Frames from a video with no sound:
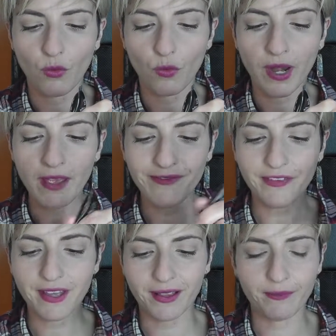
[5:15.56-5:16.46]
When I
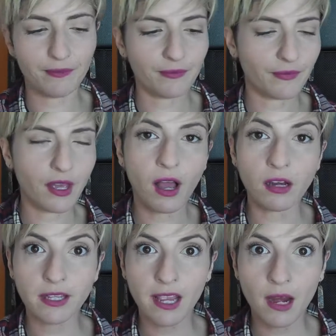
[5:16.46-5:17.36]
film
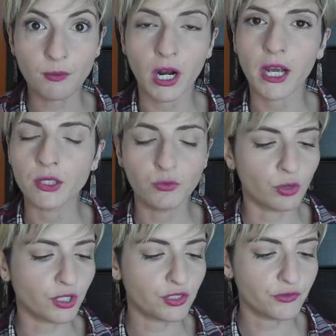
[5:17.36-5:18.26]
on camera, it
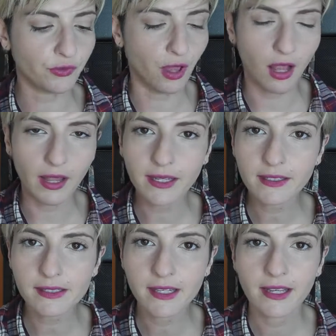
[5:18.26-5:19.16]
works
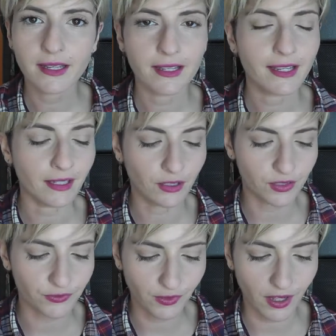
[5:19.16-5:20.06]
flawless. It
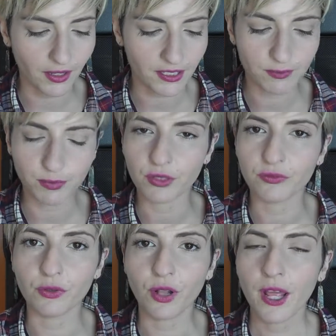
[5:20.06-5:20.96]
looks flawless,
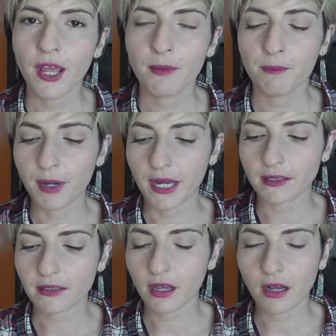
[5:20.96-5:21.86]
beautiful,
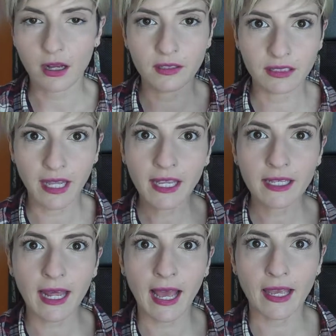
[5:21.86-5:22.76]
but on the
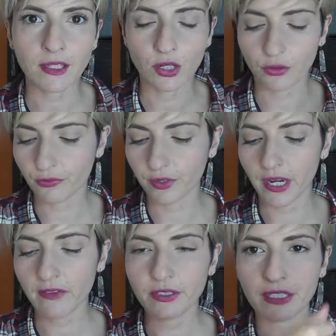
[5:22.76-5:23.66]
naked eye, you know, for
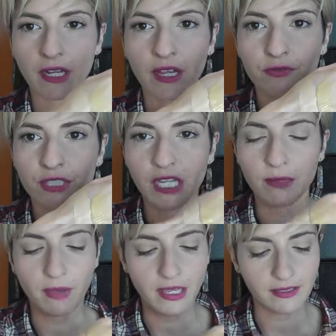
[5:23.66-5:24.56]
an
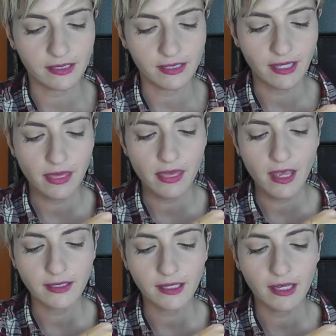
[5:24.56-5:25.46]
everyday basis,
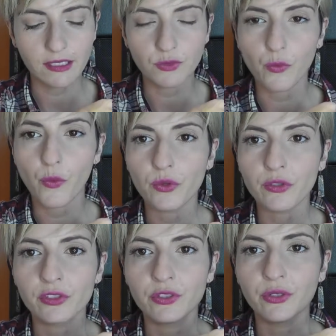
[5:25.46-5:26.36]
this is
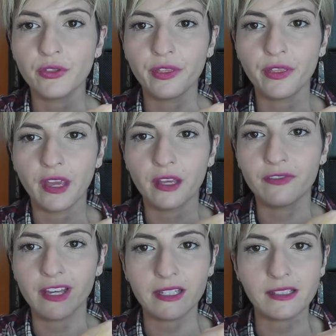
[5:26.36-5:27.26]
too thick
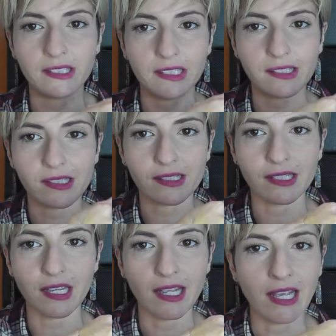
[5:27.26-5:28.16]
of a
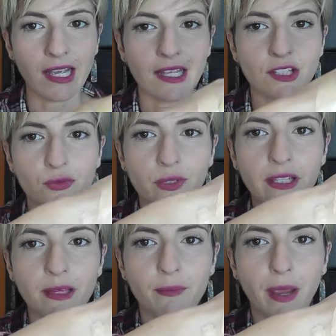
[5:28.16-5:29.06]
consistency. It's
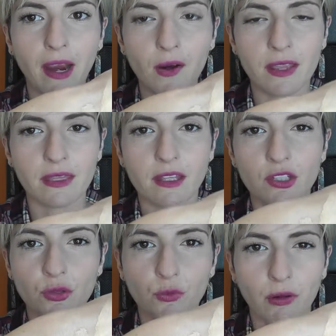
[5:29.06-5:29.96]
really apparent
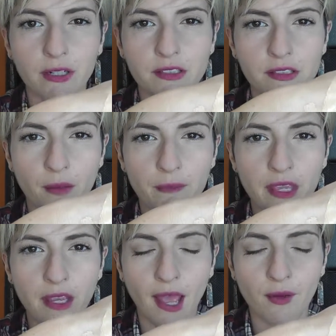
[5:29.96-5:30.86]
that you're wearing
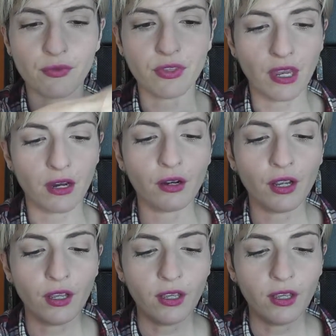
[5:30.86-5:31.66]
something out there.